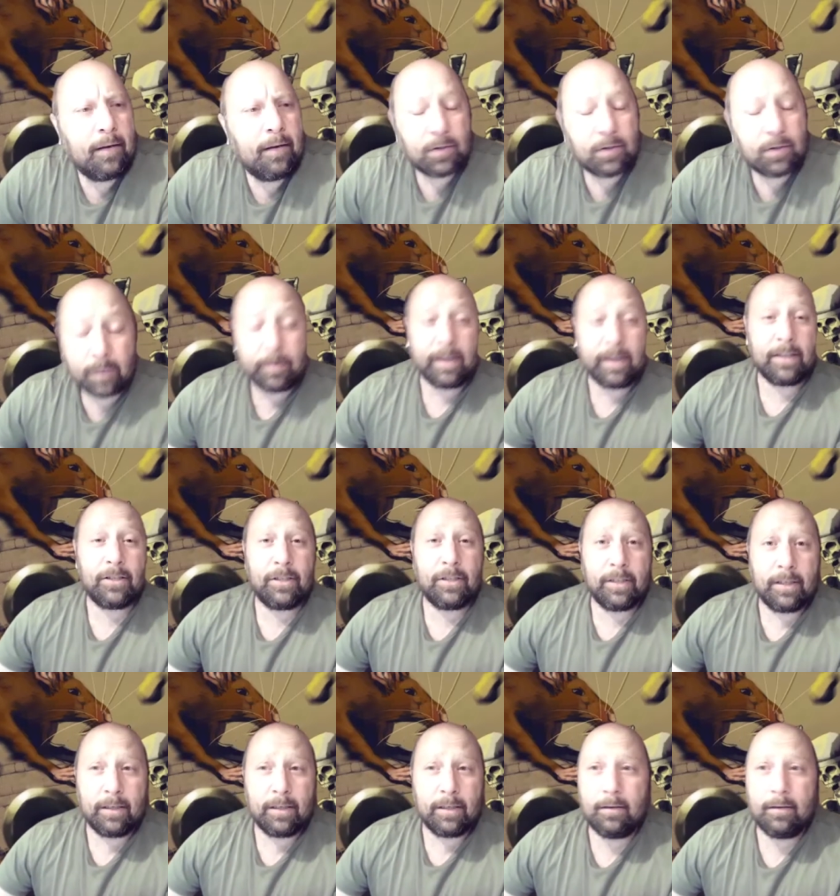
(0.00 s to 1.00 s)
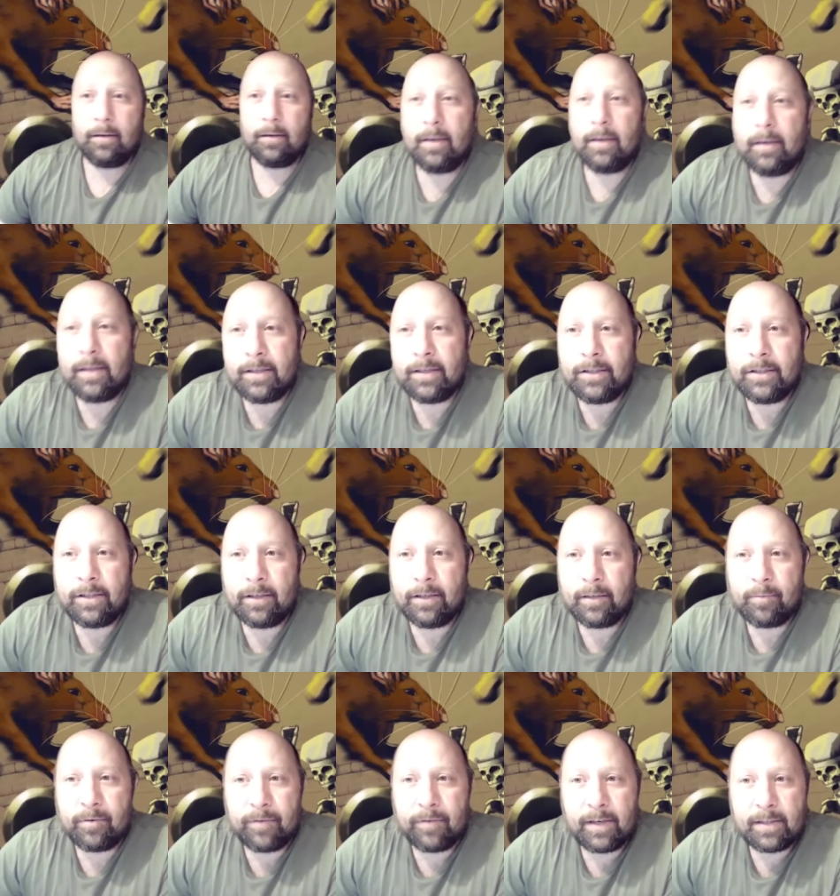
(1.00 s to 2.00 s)
So I'm an engineer and an
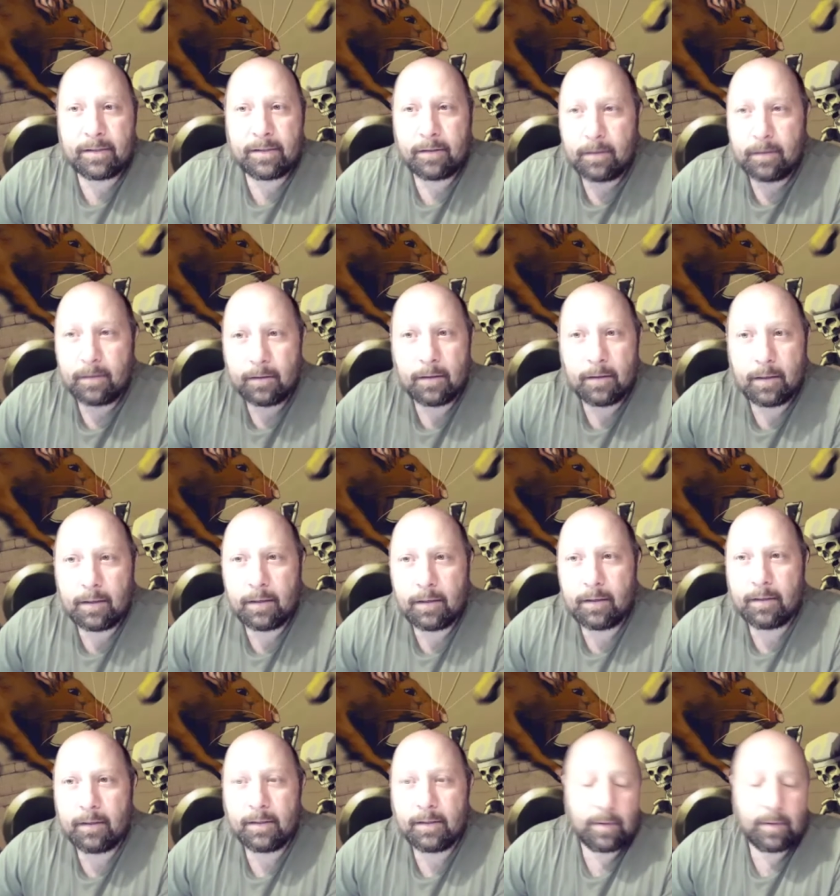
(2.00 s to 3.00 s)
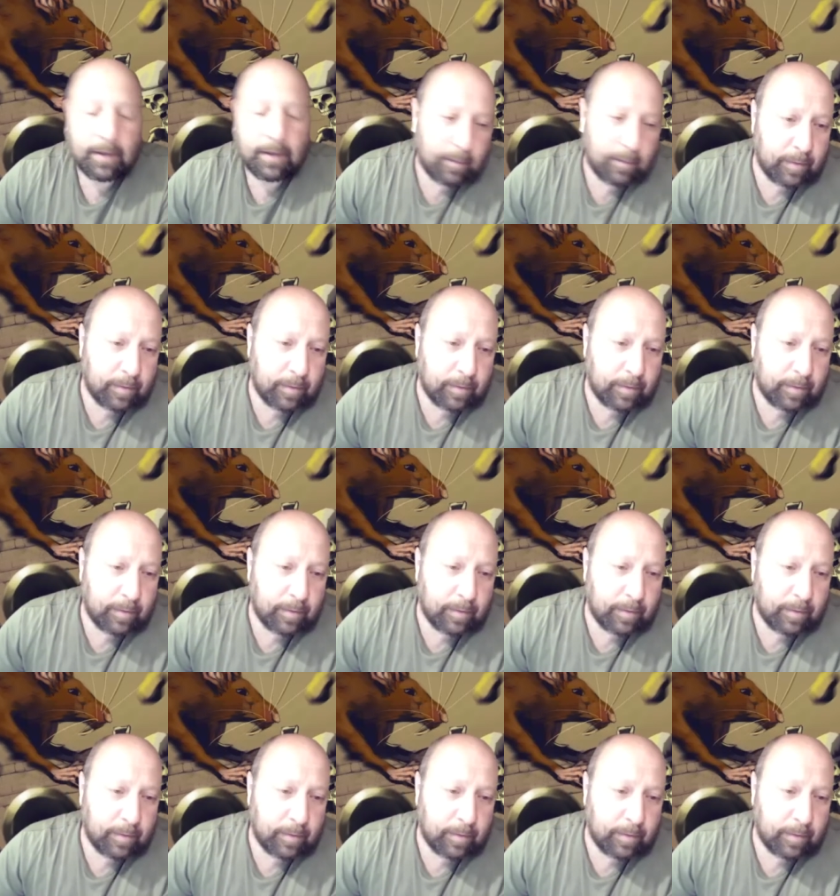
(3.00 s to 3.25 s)
engineering professor. Uh, that's what I did